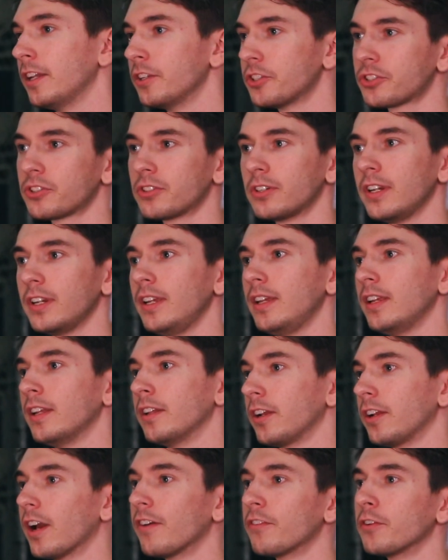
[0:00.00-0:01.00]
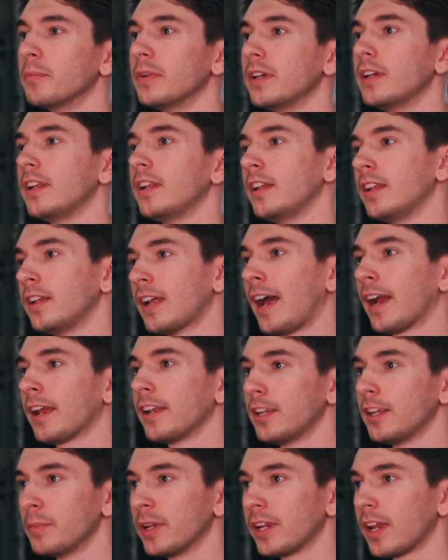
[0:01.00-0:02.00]
industry, in the government, and in
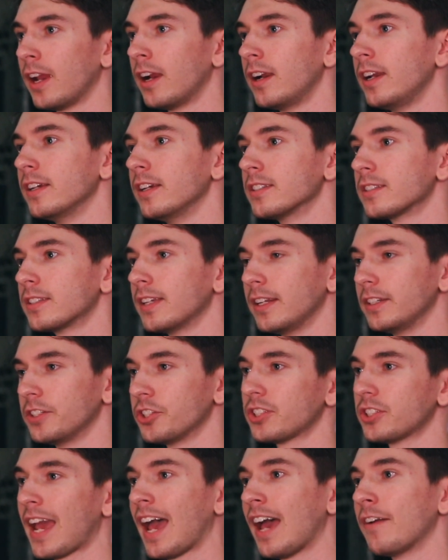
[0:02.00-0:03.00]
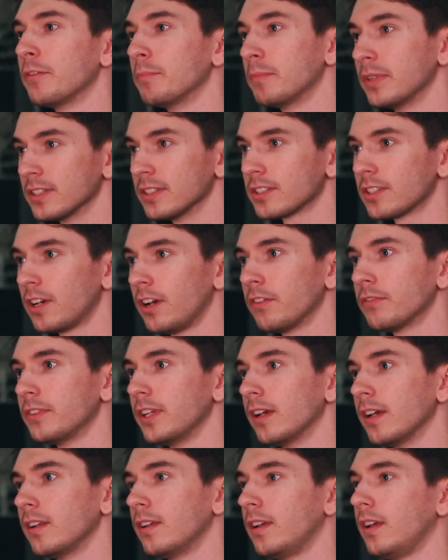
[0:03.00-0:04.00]
academic areas that just haven't been solved
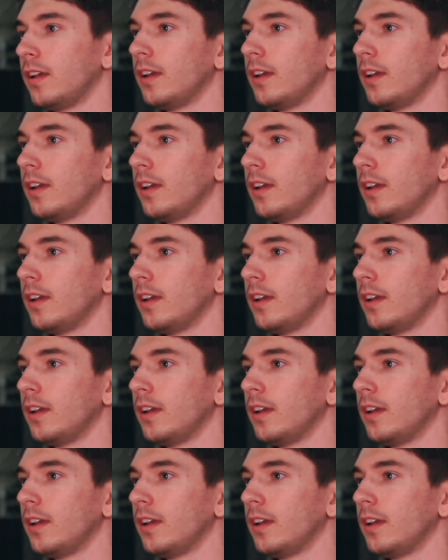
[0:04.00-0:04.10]
yet.